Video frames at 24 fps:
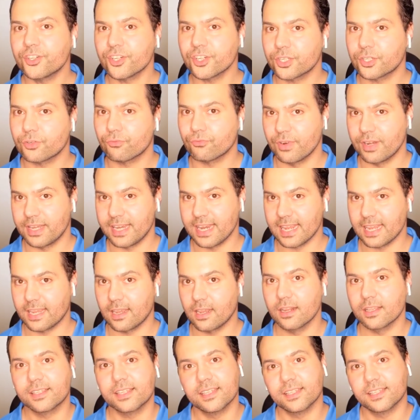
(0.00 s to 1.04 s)
just
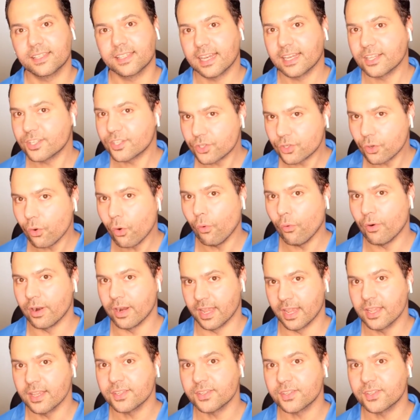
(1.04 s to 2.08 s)
ridiculous and
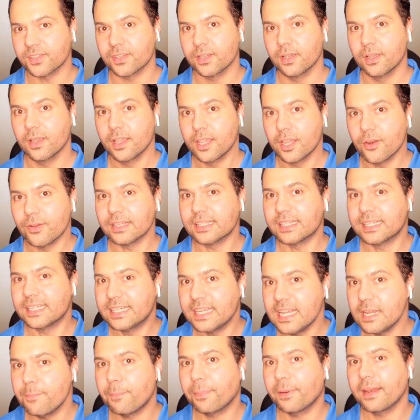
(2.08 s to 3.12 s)
censorious. You know, it's
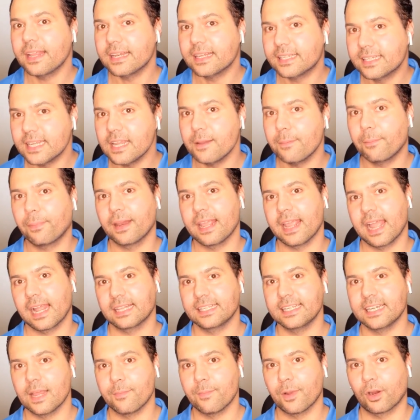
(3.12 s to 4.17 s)
deeply, deeply
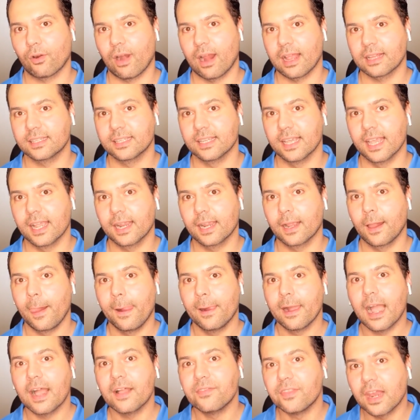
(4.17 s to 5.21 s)
anti-democratic.
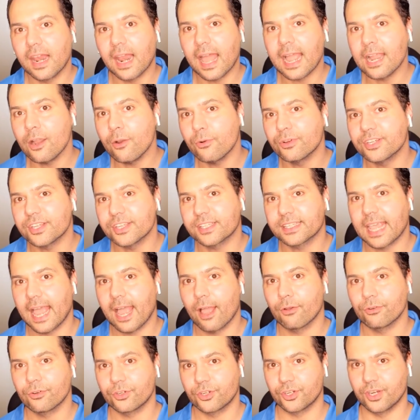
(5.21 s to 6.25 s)
And the language it's
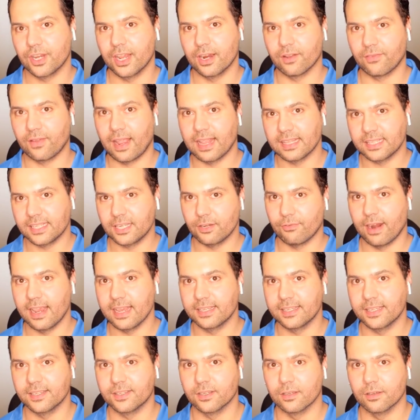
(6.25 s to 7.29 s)
couched in of
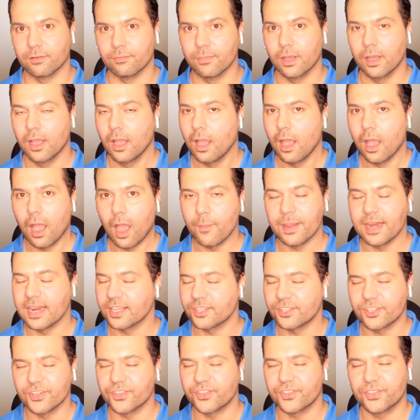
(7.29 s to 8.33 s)
anti-racism, I mean,
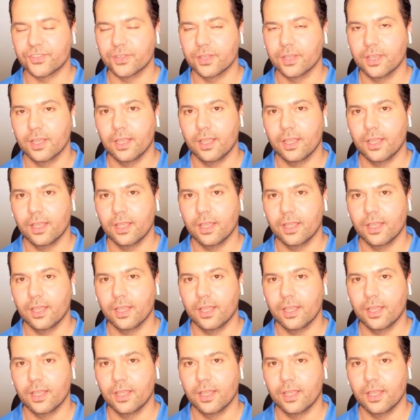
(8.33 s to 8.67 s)
it's